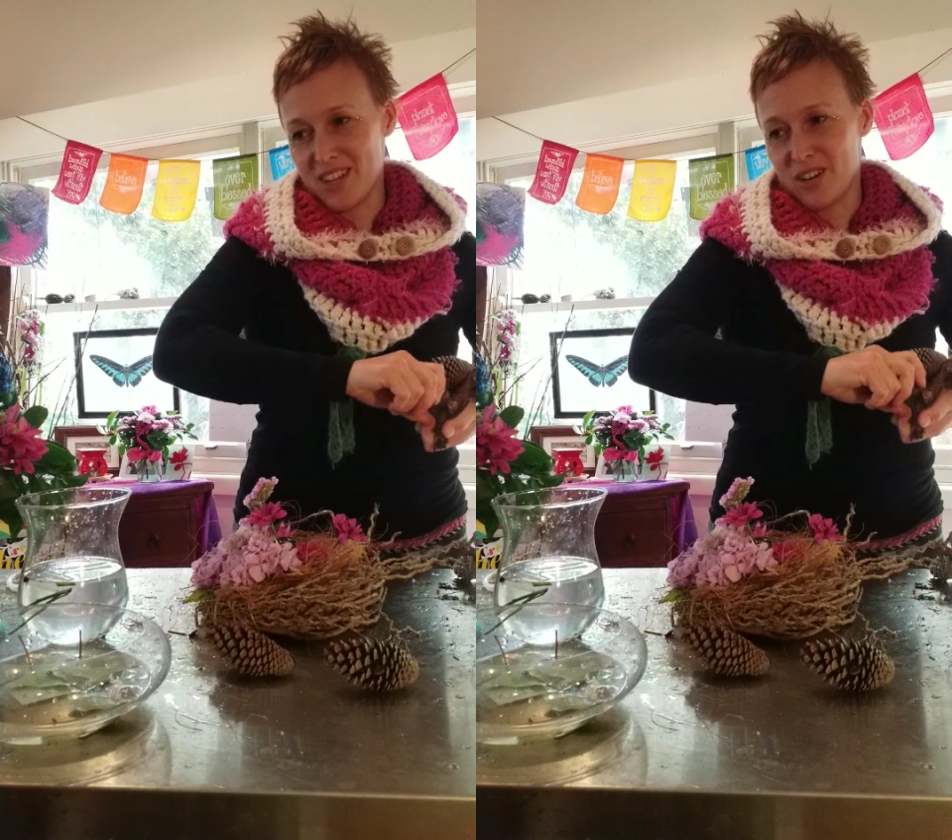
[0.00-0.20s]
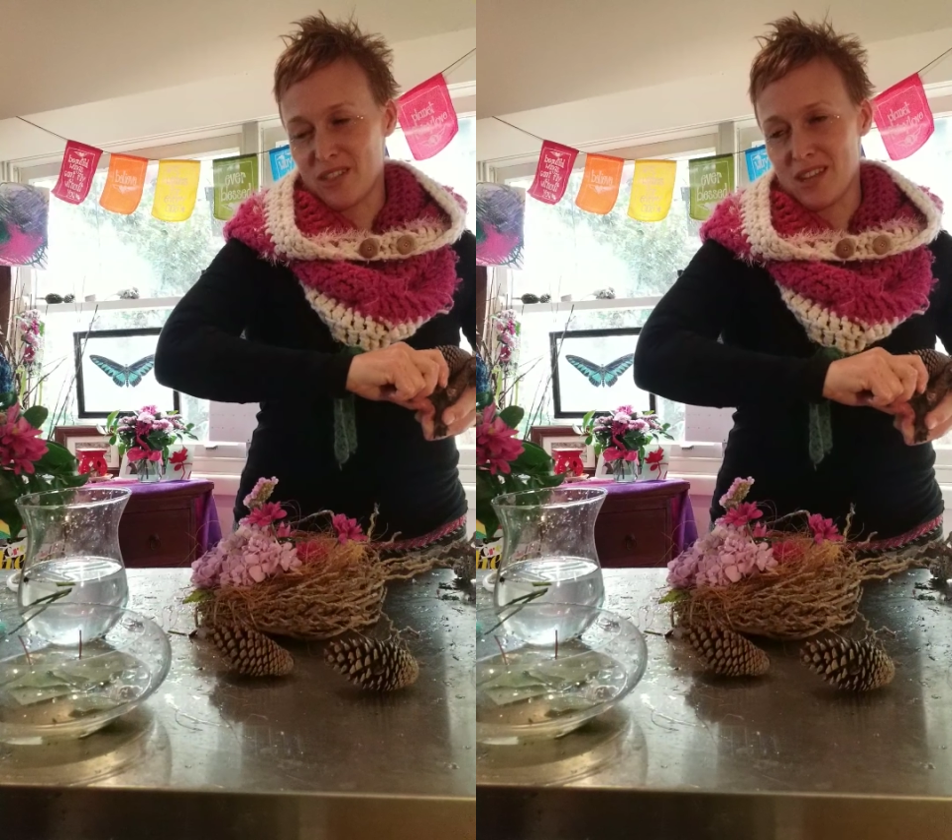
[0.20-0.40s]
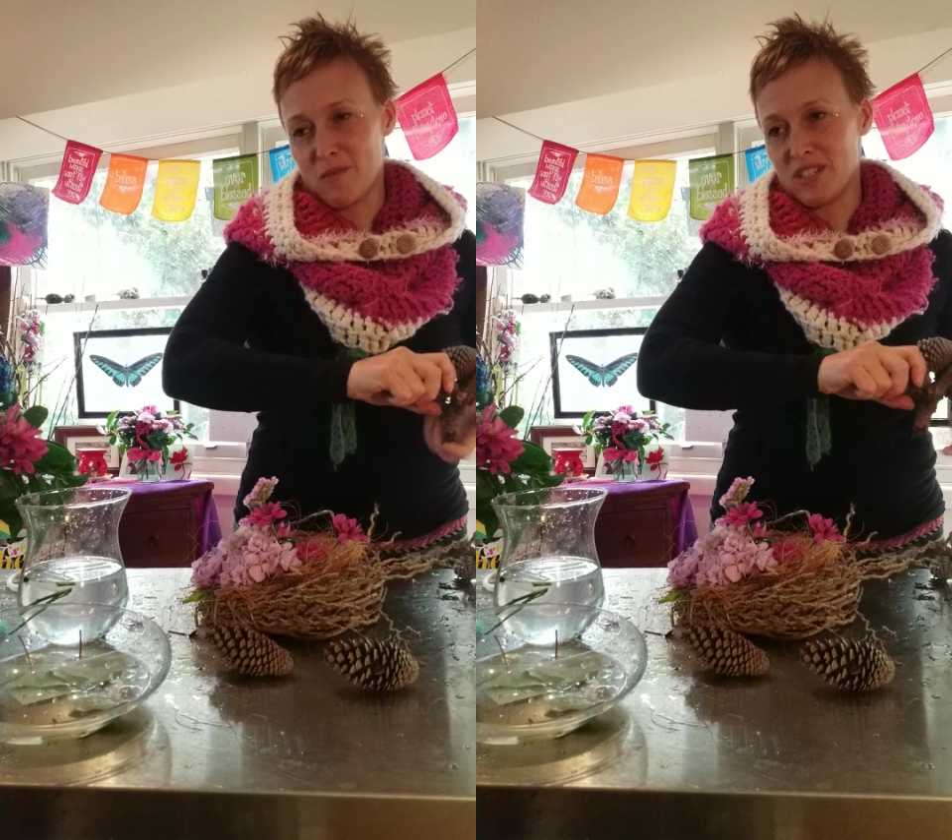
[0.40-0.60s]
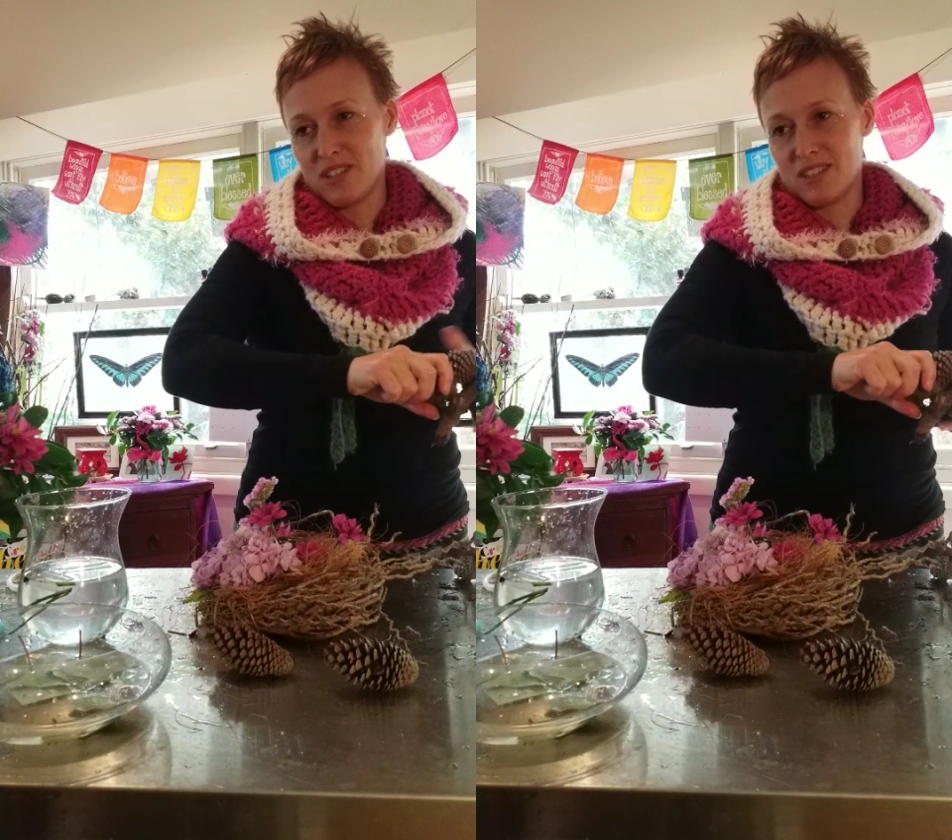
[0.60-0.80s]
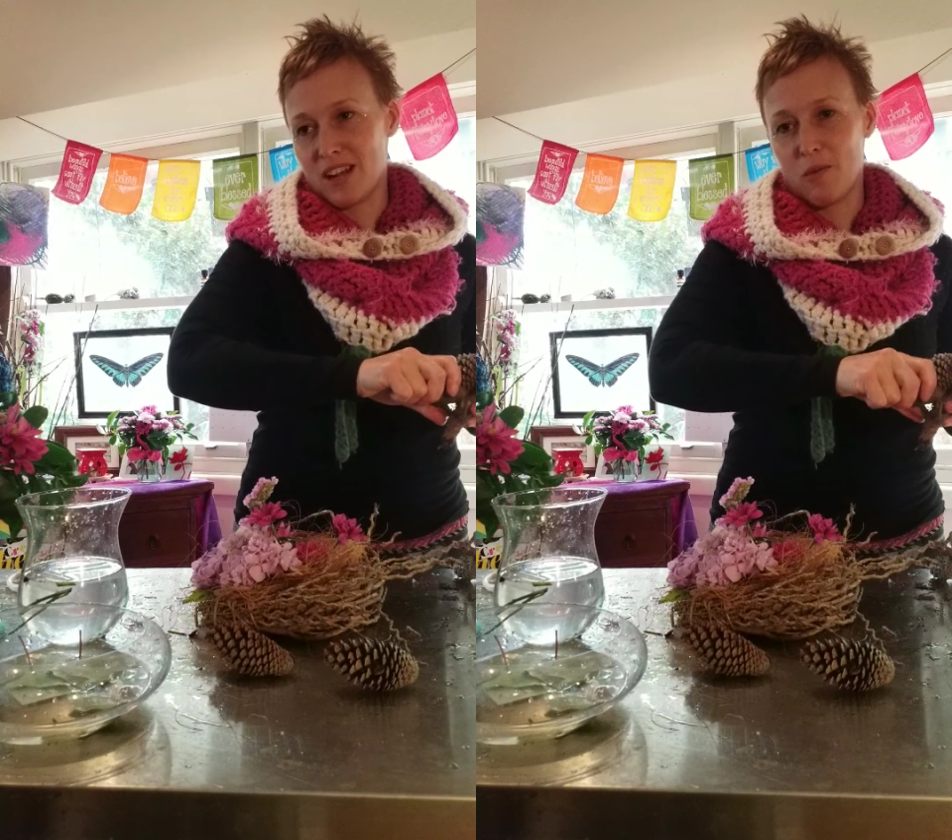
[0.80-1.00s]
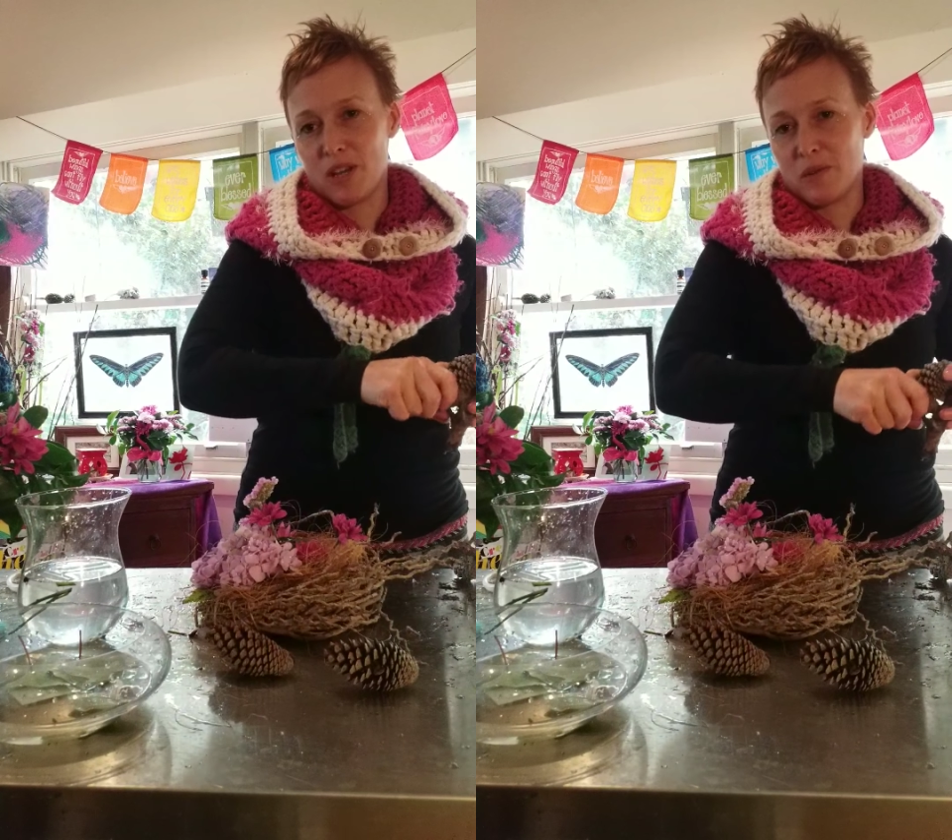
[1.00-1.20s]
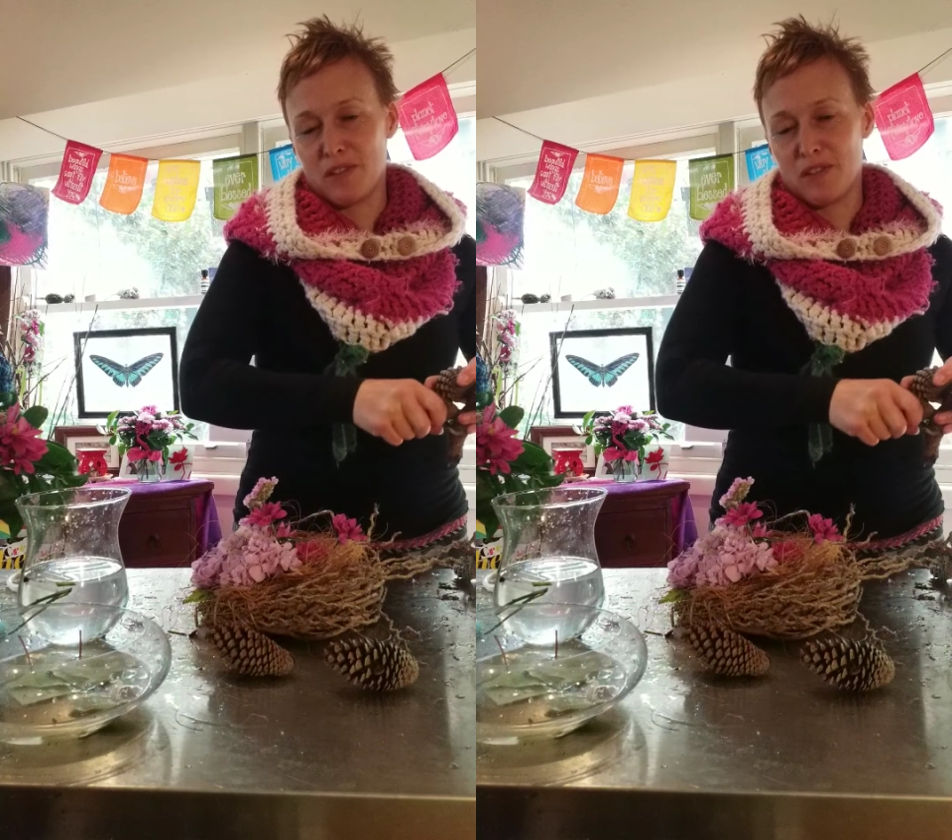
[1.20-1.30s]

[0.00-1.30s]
I think once you start working with